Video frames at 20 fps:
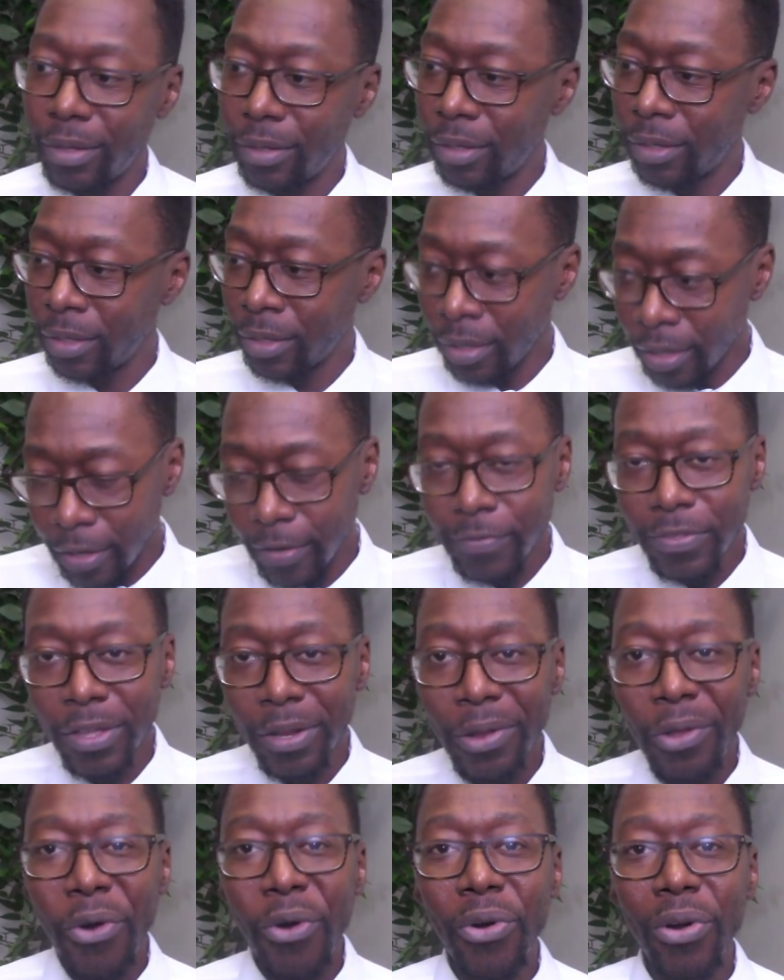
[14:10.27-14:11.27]
Love the
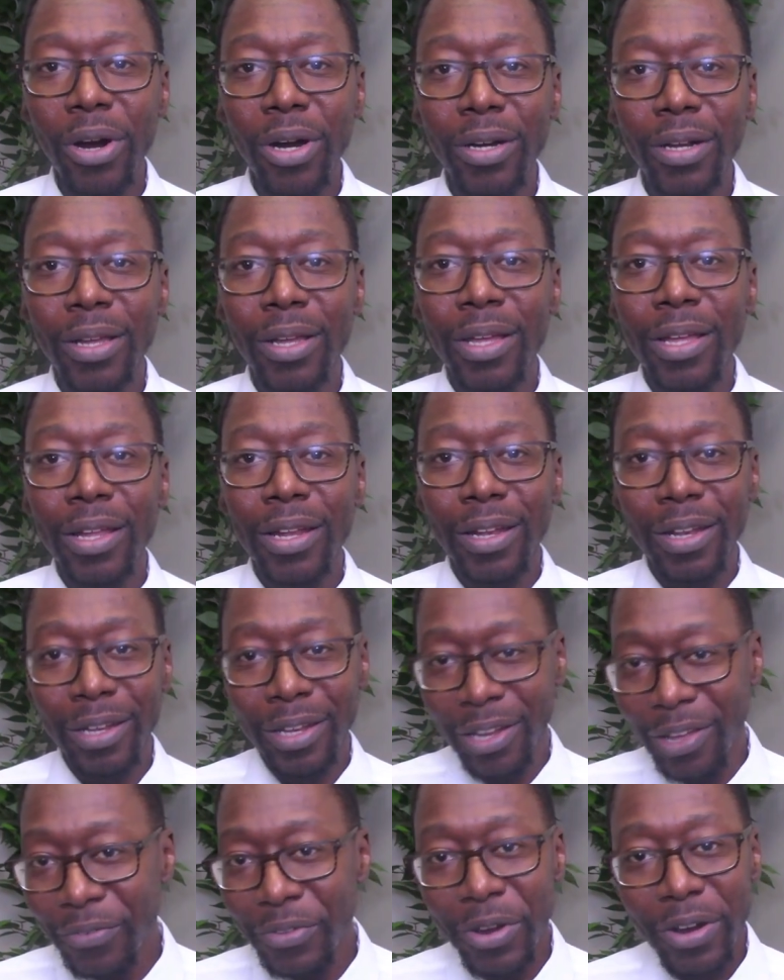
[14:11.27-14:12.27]
Lord,
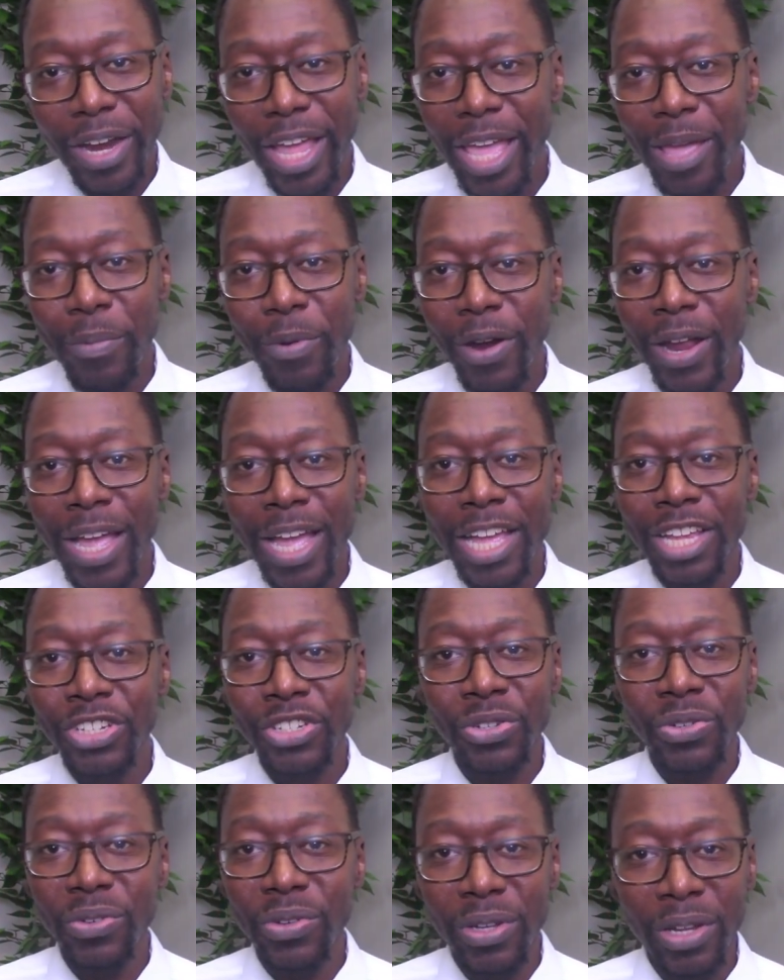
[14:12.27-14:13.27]
love your neighbor as
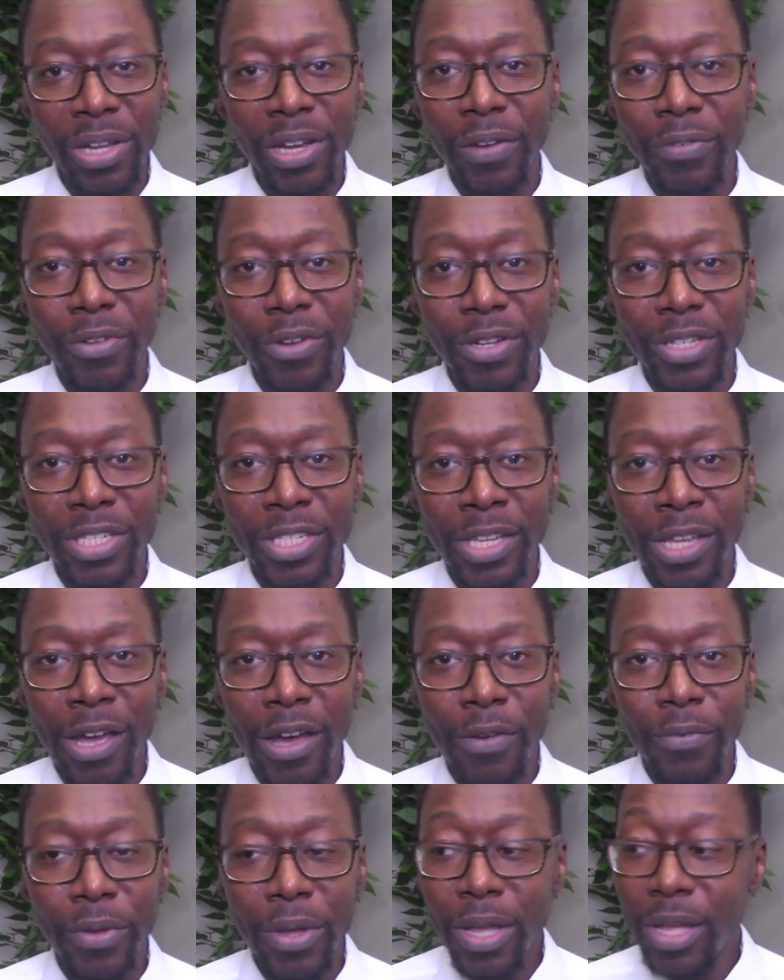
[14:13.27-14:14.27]
you love
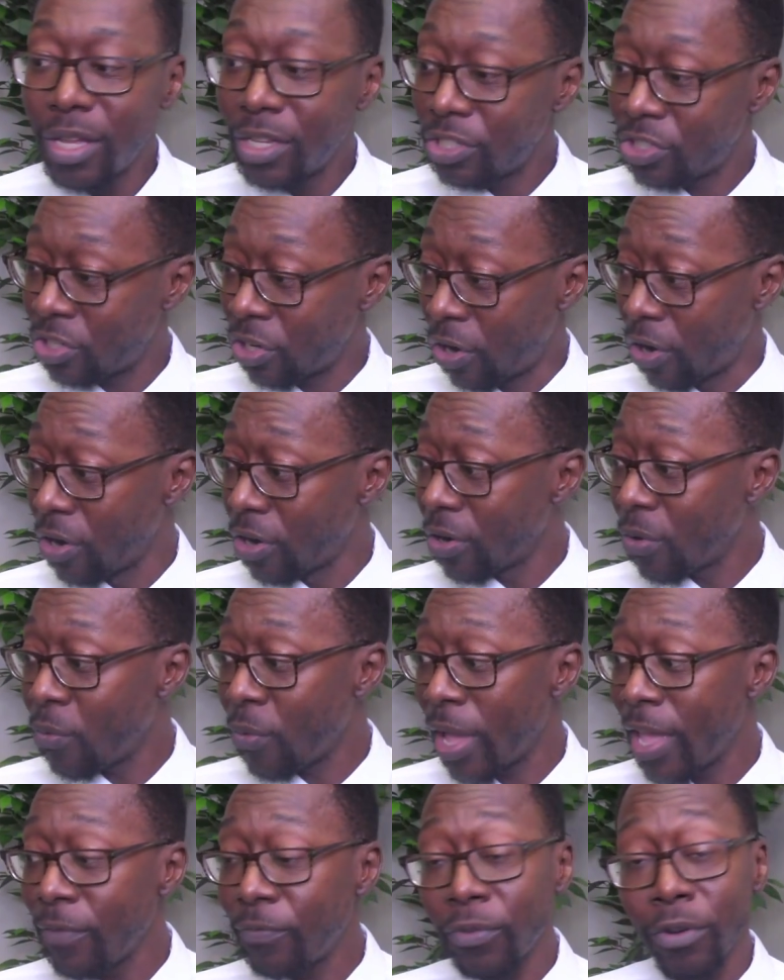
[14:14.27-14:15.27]
yourself, turn
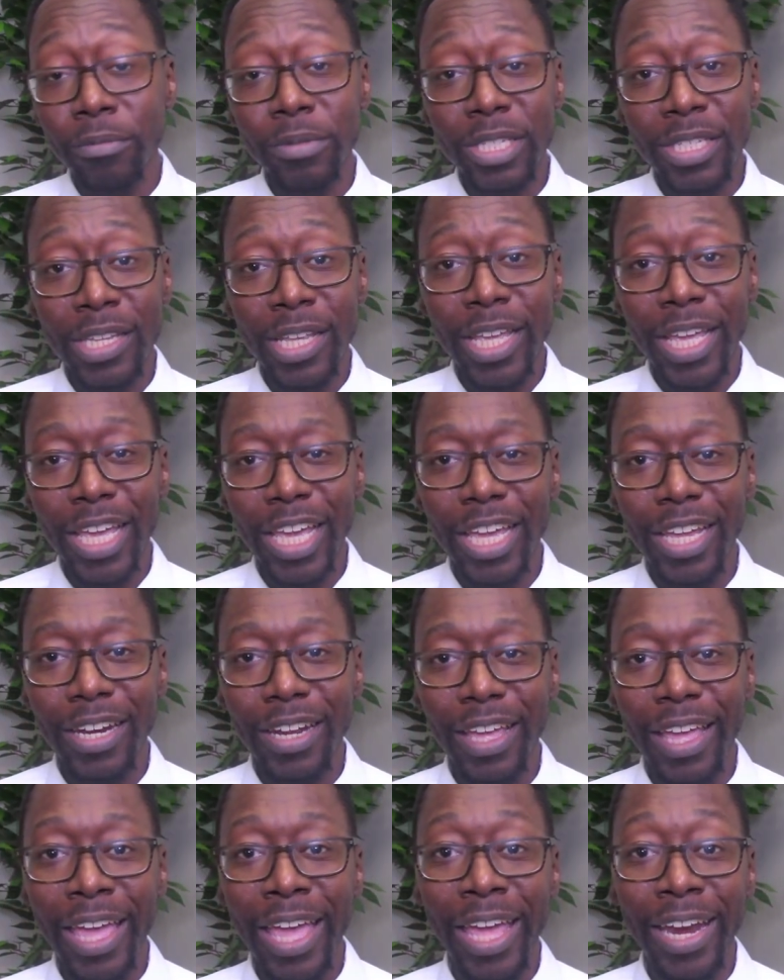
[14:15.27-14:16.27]
away from
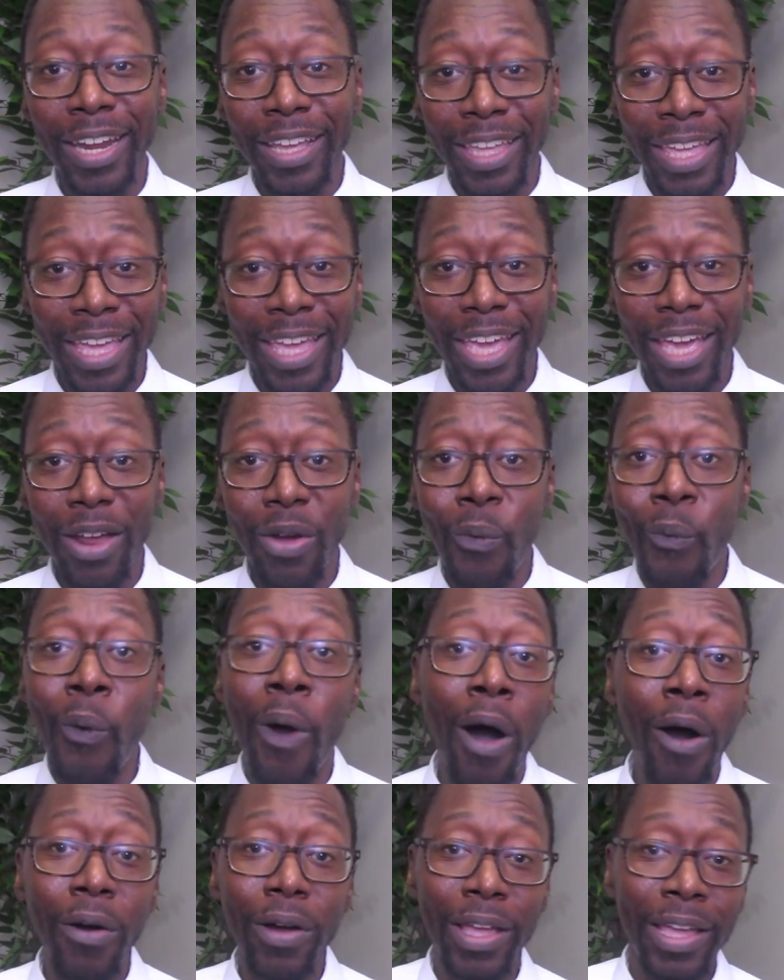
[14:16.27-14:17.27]
sin, and again,
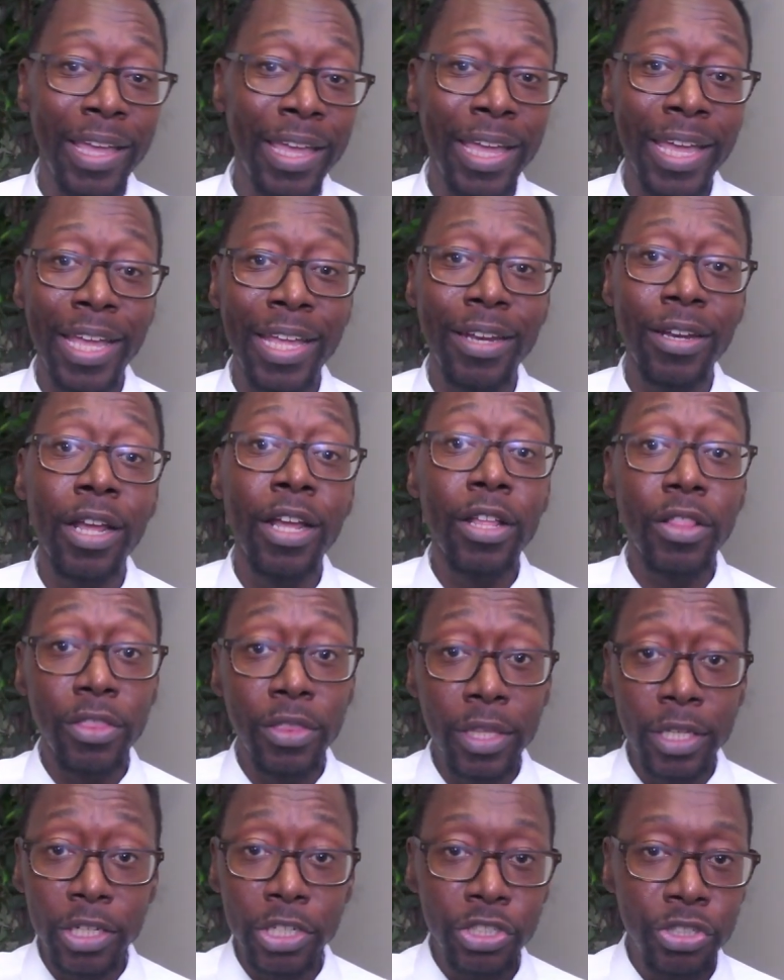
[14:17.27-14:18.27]
walk in
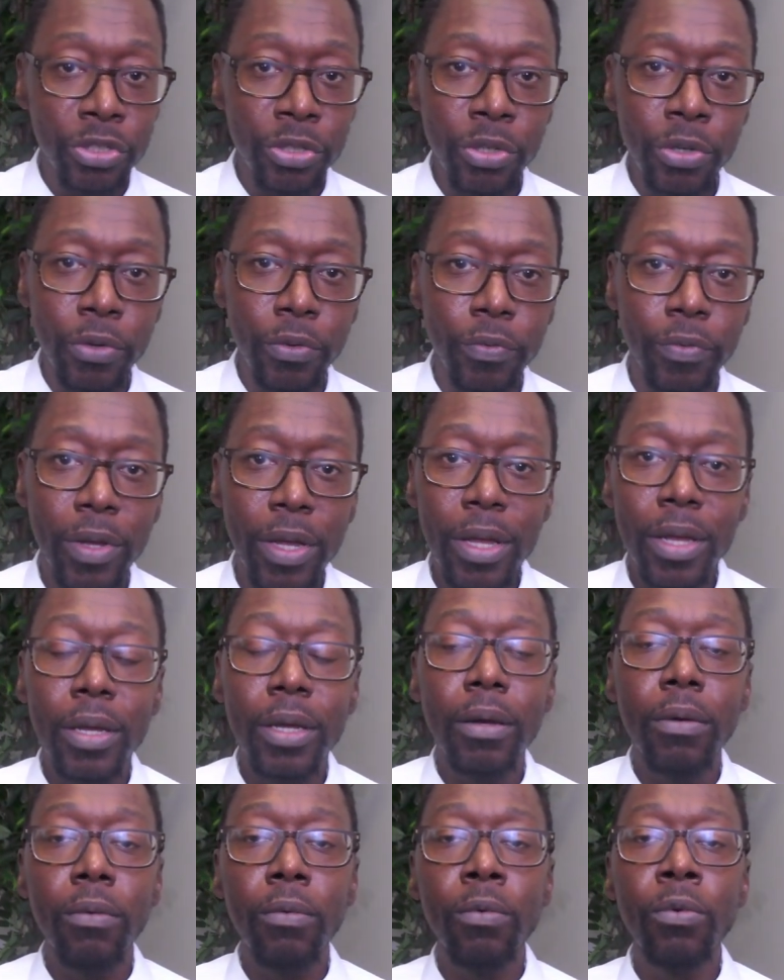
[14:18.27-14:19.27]
the truth.
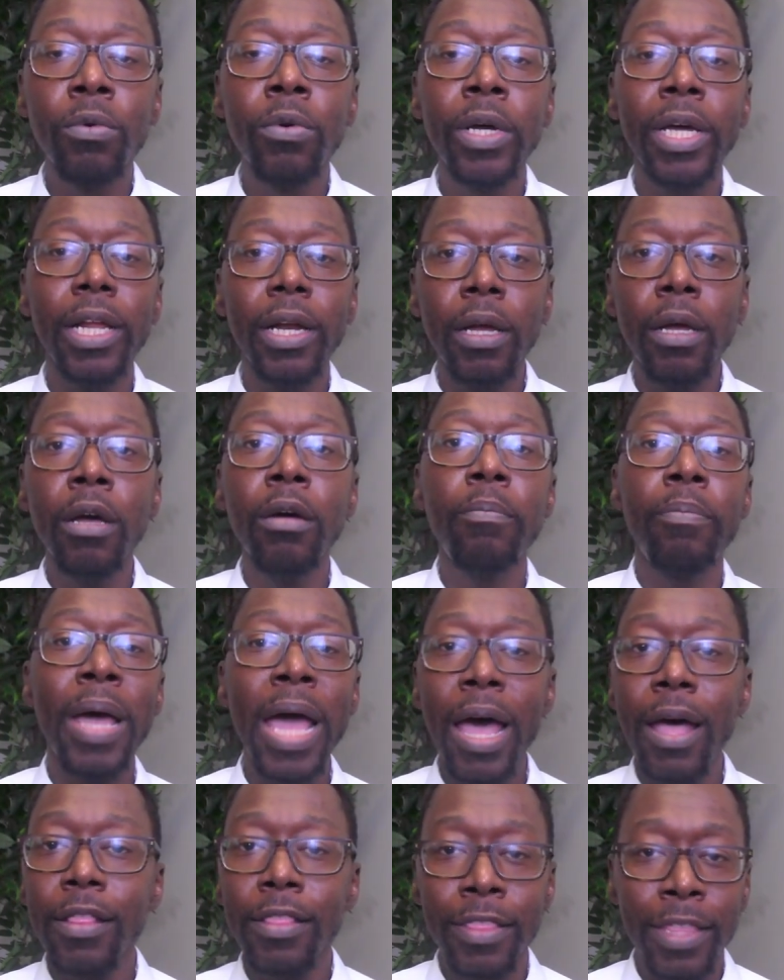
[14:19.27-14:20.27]
What
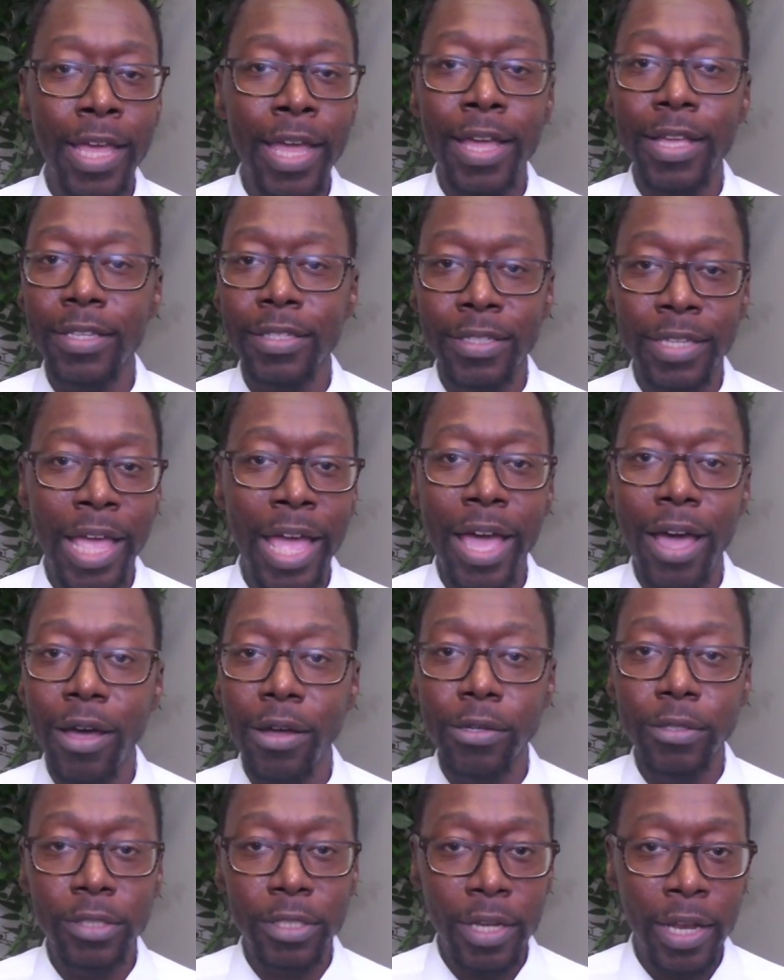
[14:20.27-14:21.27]
about that
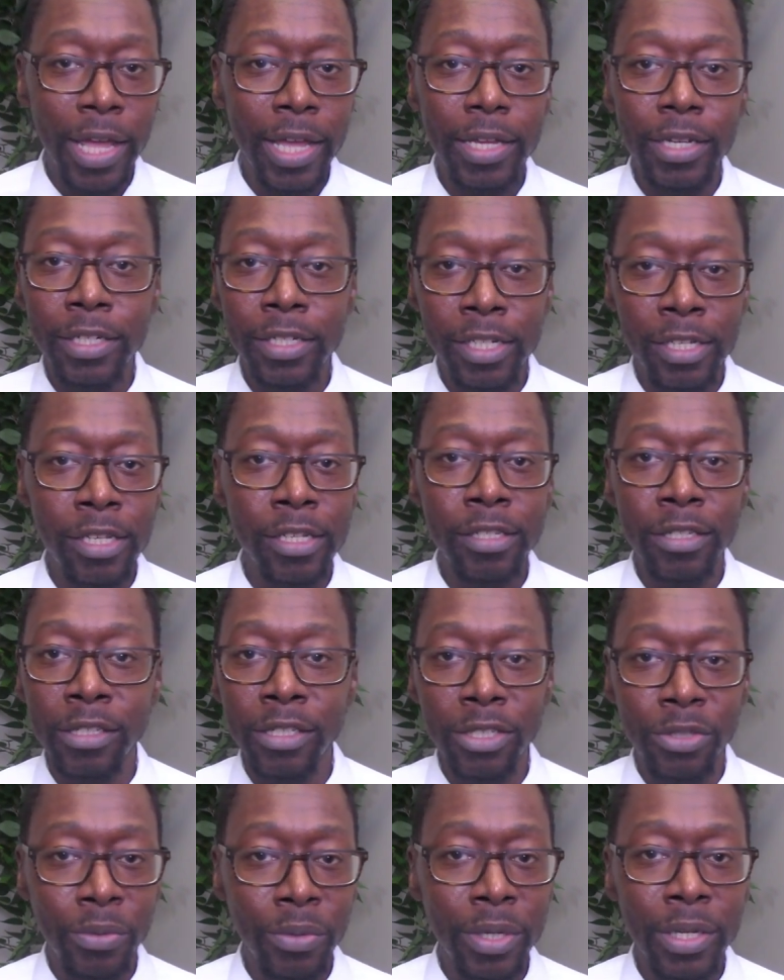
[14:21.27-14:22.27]
sounds like
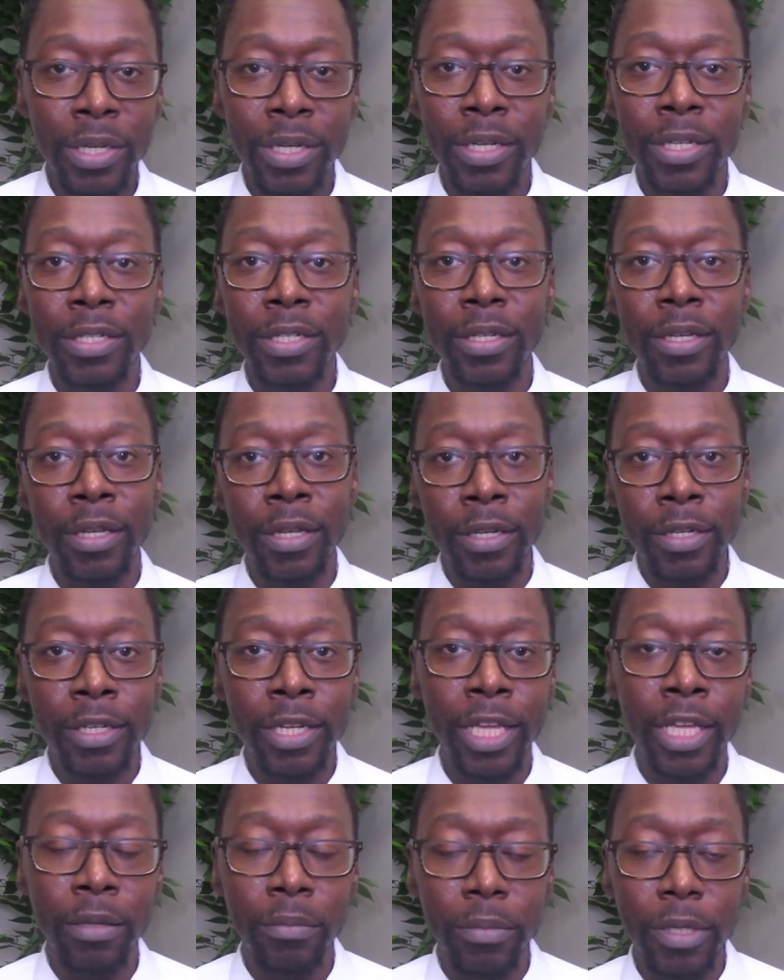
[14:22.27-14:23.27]
Jesus was a
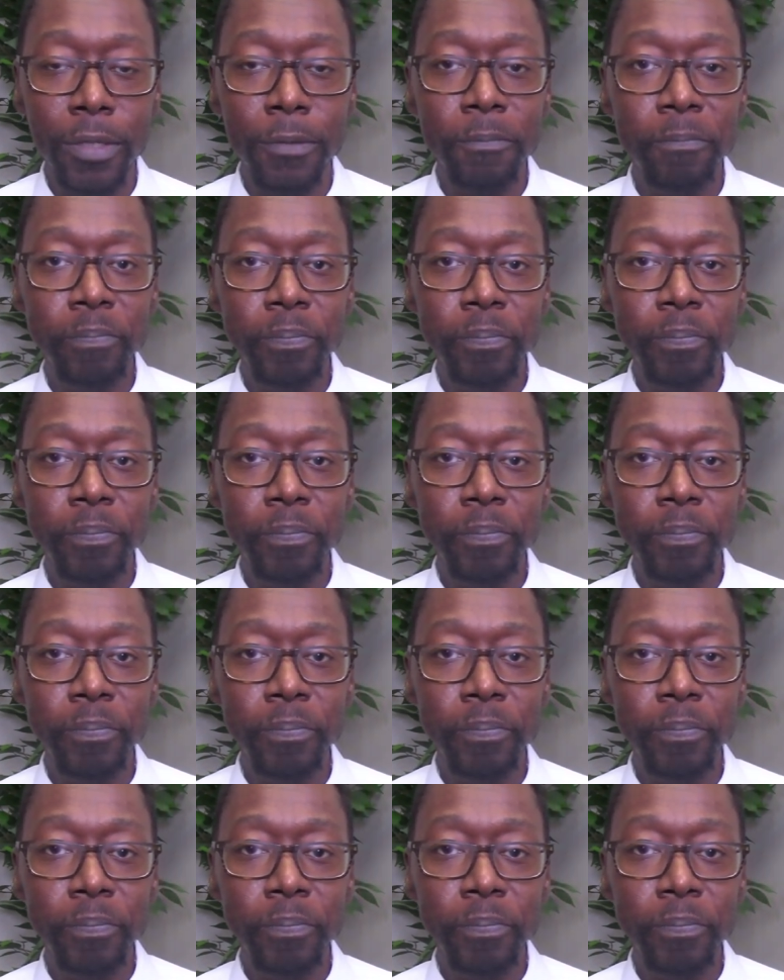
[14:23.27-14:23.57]
demon?